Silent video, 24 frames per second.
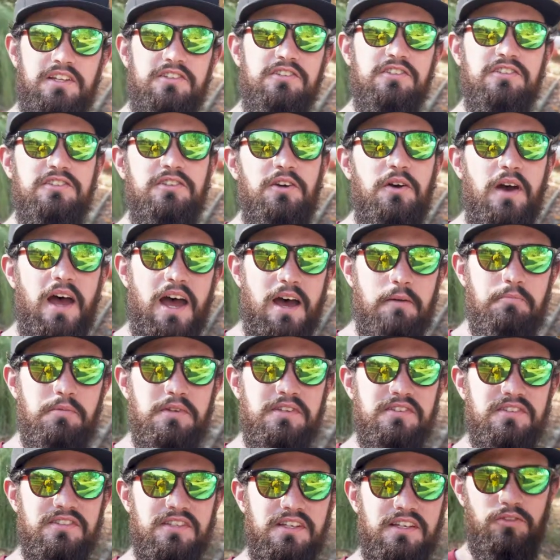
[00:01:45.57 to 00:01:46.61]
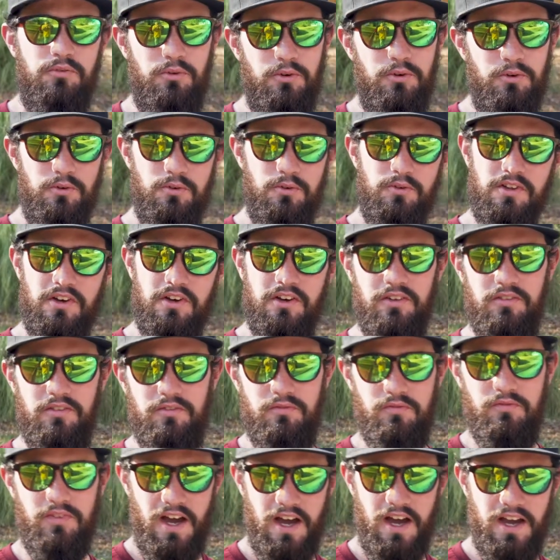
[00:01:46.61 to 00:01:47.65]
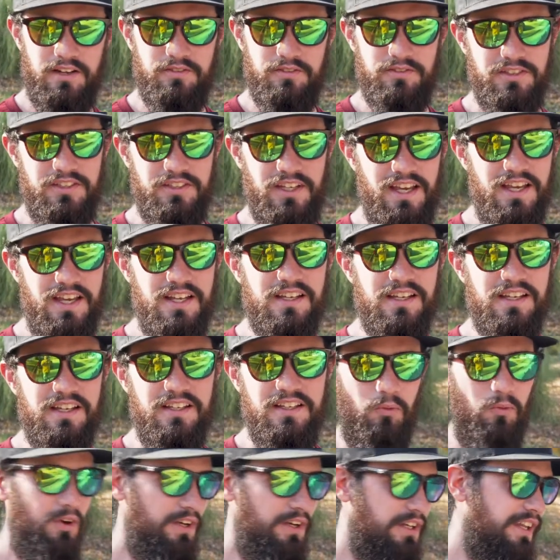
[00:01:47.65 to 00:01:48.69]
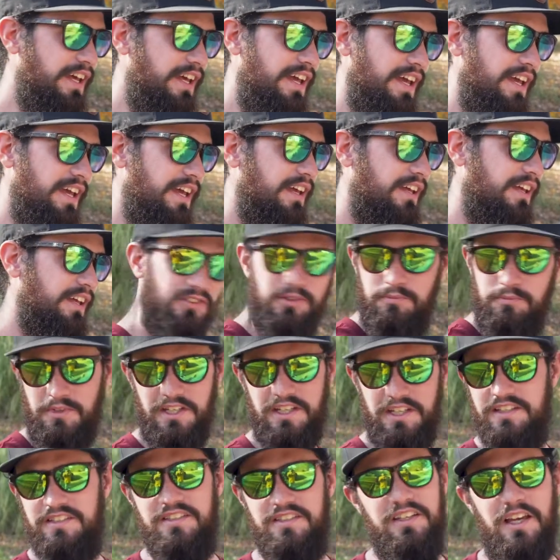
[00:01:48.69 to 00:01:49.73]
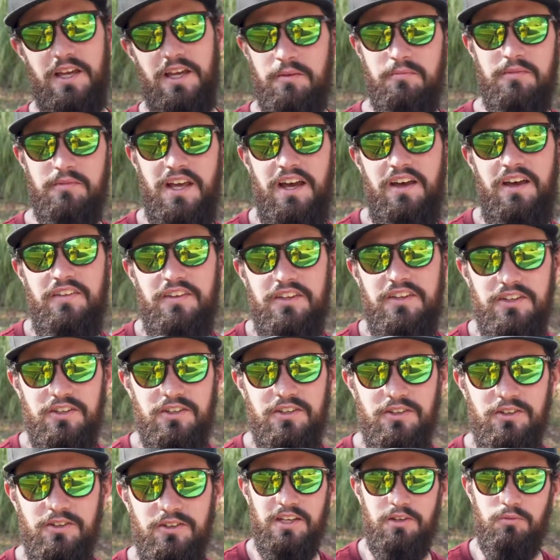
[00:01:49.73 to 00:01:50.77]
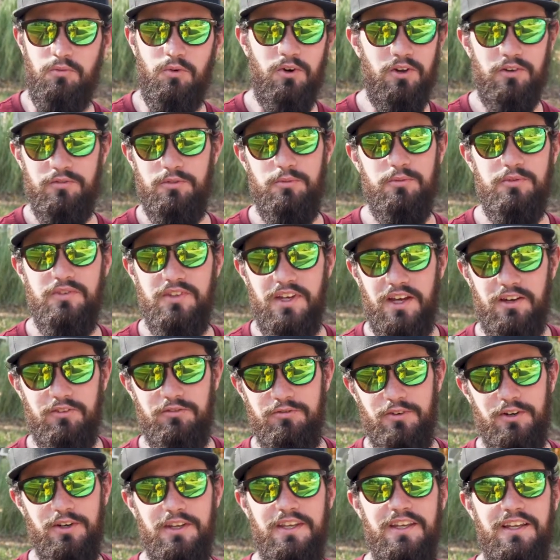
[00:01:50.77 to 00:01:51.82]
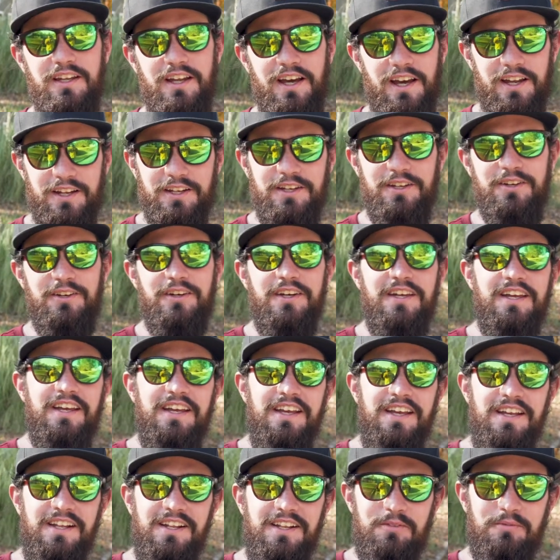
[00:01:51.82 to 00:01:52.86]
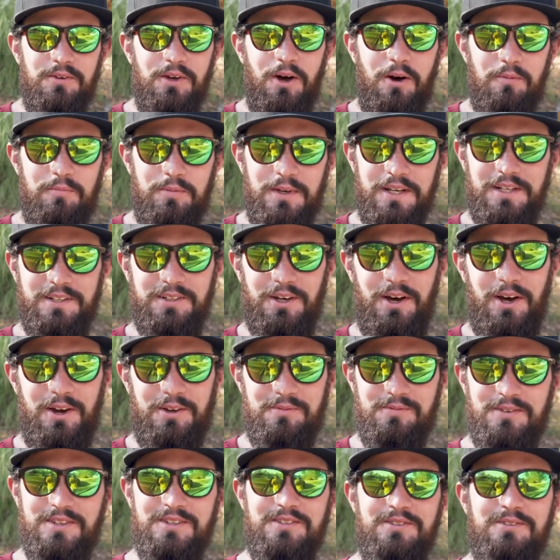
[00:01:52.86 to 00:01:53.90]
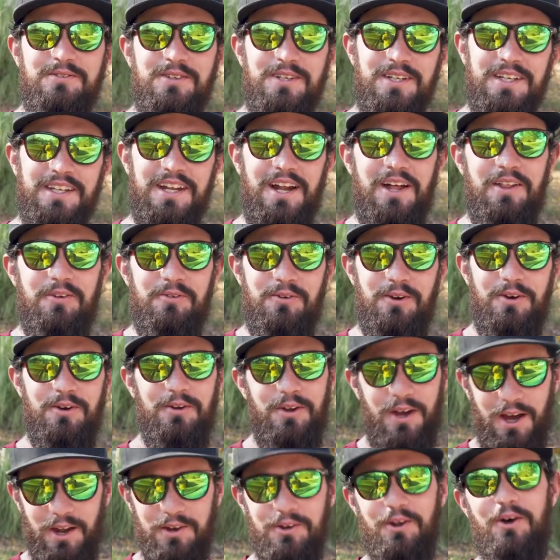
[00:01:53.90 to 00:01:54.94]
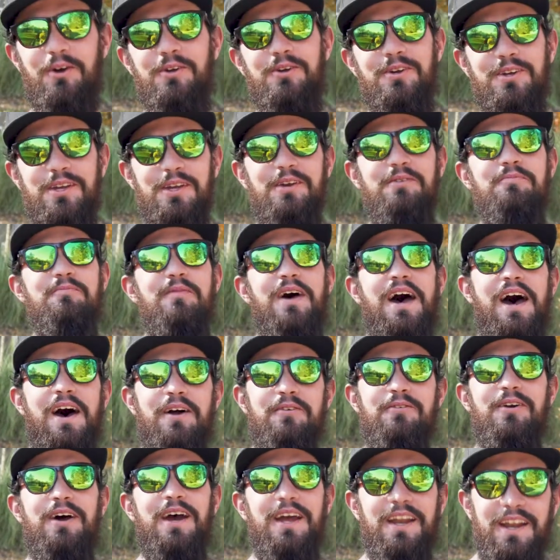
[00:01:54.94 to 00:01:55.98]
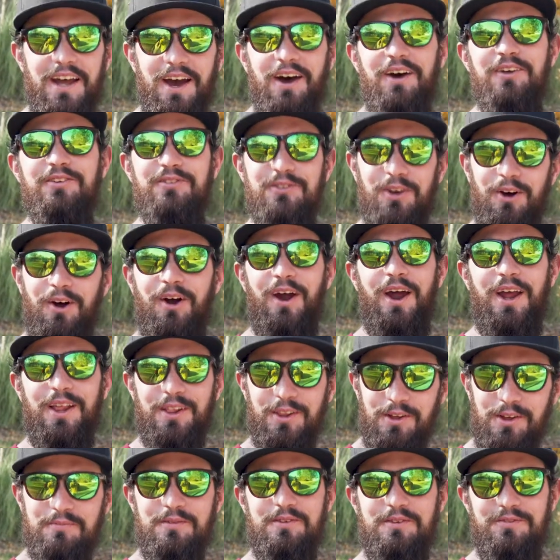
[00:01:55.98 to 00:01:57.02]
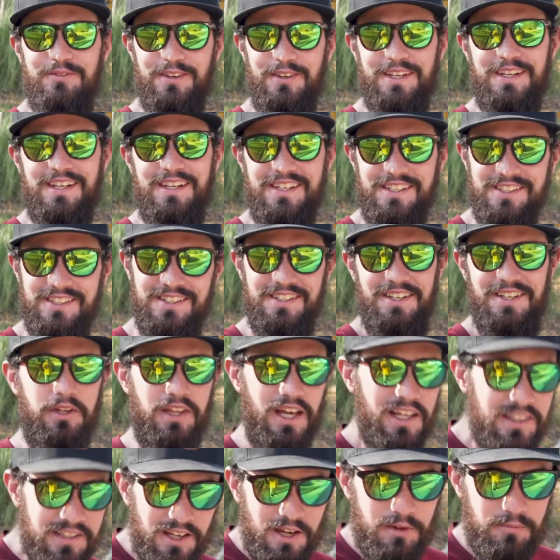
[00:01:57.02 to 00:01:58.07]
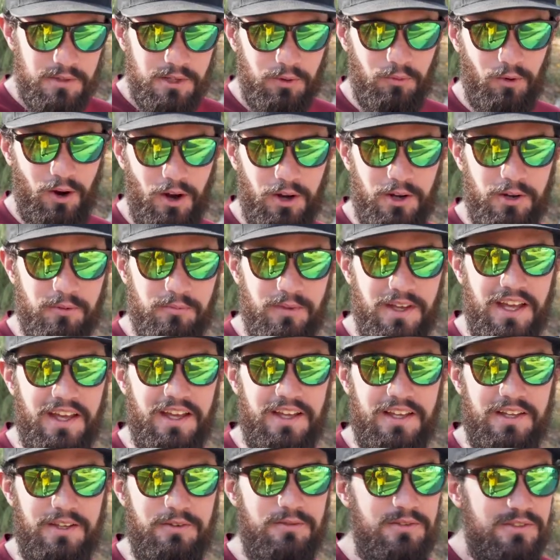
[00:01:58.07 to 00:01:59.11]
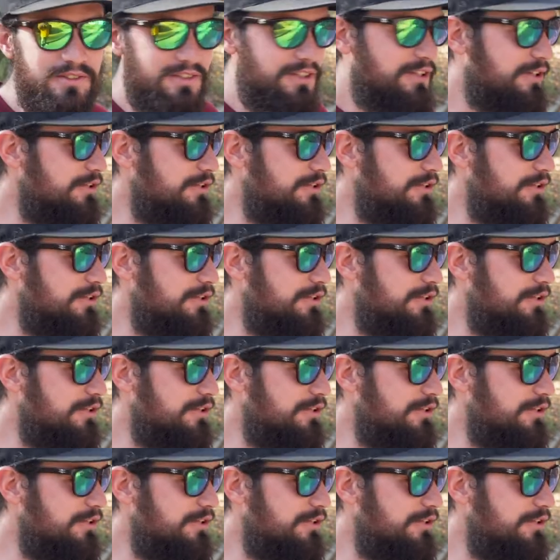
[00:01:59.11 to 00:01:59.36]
It just so happens that through the vine of skating, one day some kids came down the hill and one of them was kind of funky and had a hearing aid. And we all picked on him because he wouldn't get out of the road. I know you're getting mad right now. It's all right, let me finish. But that's how me and Walker met. He was the